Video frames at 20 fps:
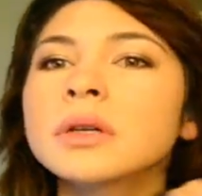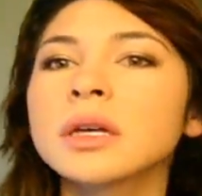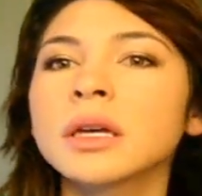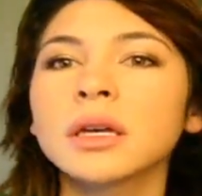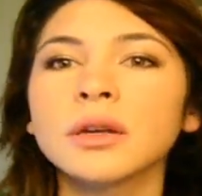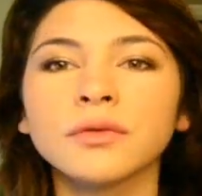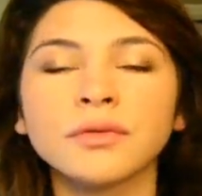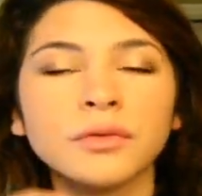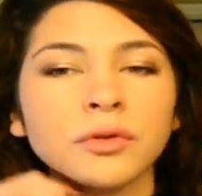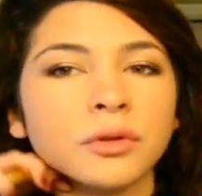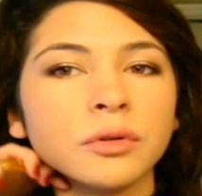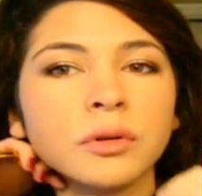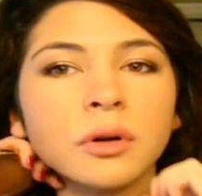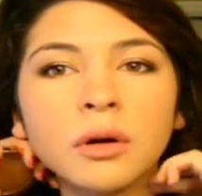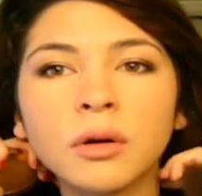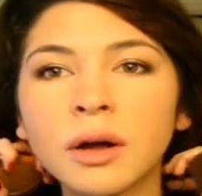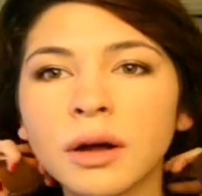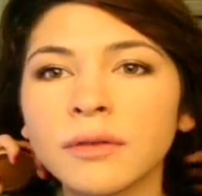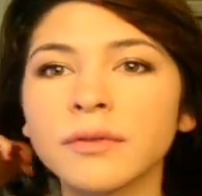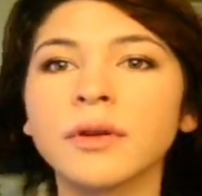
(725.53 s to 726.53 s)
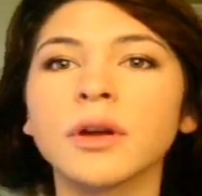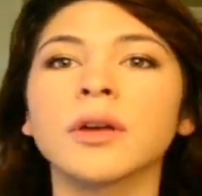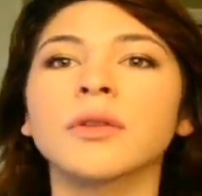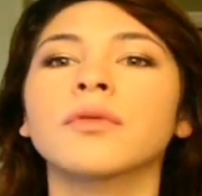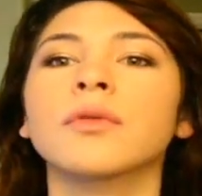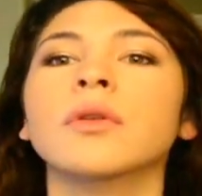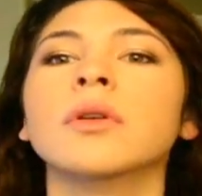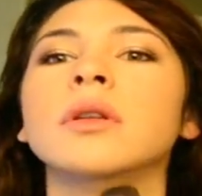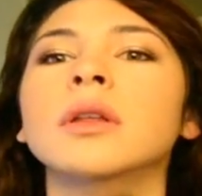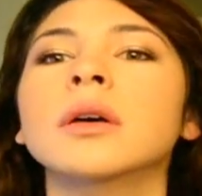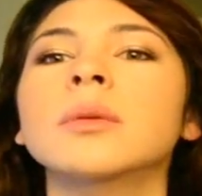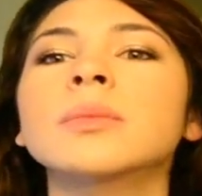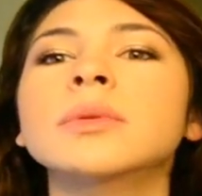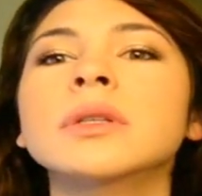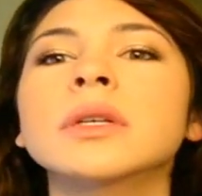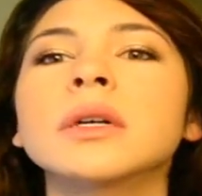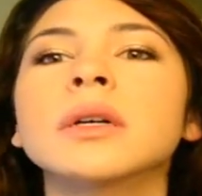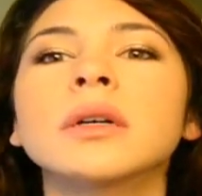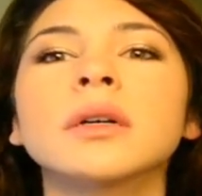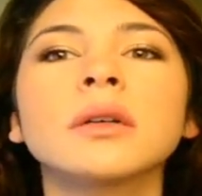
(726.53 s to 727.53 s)
If you don't have very full
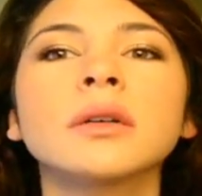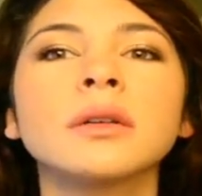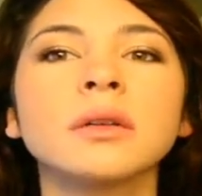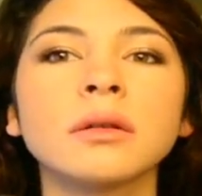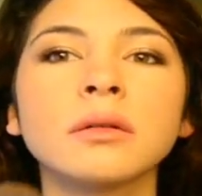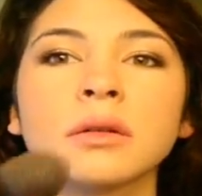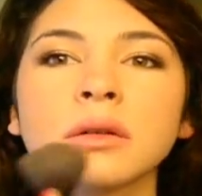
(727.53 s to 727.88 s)
lips, you